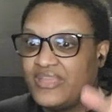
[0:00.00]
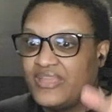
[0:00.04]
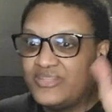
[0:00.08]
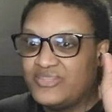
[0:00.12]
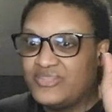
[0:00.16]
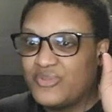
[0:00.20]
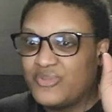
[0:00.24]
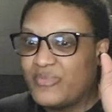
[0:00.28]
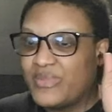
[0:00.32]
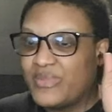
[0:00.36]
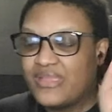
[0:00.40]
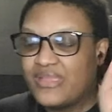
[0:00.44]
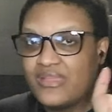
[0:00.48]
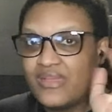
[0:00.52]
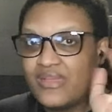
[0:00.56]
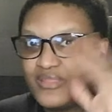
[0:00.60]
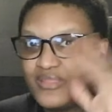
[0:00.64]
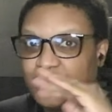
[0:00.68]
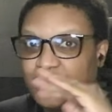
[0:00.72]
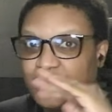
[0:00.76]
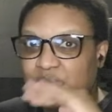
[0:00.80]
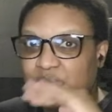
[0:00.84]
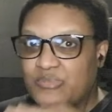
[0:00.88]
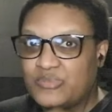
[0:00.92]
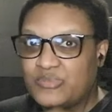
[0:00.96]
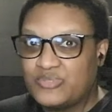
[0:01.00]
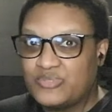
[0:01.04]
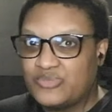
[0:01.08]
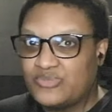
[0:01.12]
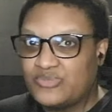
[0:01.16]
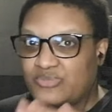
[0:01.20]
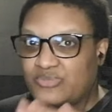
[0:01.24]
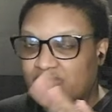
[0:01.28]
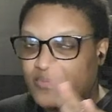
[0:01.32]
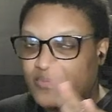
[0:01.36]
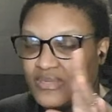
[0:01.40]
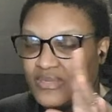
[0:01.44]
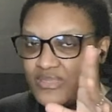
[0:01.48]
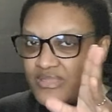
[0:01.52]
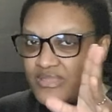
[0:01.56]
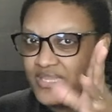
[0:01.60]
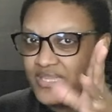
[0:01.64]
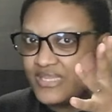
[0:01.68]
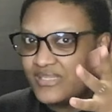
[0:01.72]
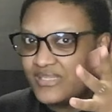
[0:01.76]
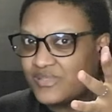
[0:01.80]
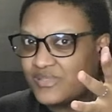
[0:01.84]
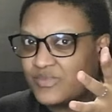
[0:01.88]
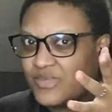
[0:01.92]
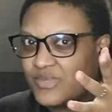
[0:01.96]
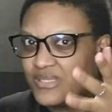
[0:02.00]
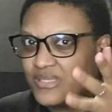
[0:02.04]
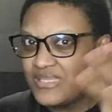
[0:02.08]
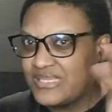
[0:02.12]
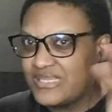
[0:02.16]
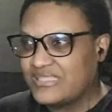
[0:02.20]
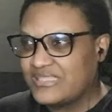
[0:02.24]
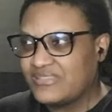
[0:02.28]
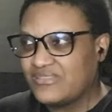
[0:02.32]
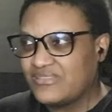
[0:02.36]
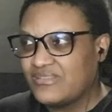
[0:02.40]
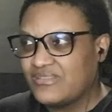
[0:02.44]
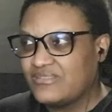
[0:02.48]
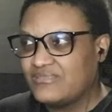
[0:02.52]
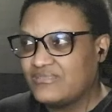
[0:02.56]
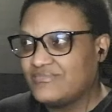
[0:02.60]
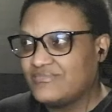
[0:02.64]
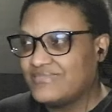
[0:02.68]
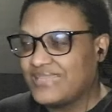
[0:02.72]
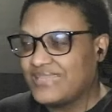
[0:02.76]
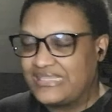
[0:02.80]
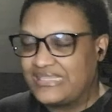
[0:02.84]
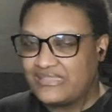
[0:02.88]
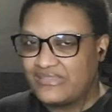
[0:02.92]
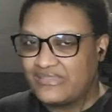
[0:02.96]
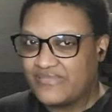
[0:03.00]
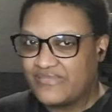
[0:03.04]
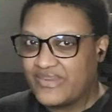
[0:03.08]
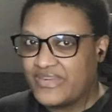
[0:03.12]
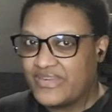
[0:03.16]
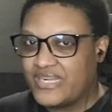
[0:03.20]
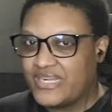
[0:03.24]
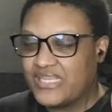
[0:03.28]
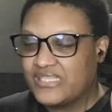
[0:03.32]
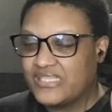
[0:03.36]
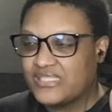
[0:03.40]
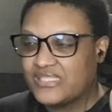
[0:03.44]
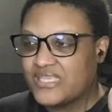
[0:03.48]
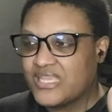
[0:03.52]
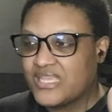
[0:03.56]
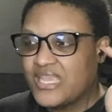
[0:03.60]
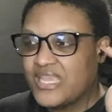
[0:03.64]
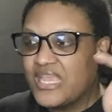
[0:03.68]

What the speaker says: Don't make other people do the wrong thing as well. That's not very nice.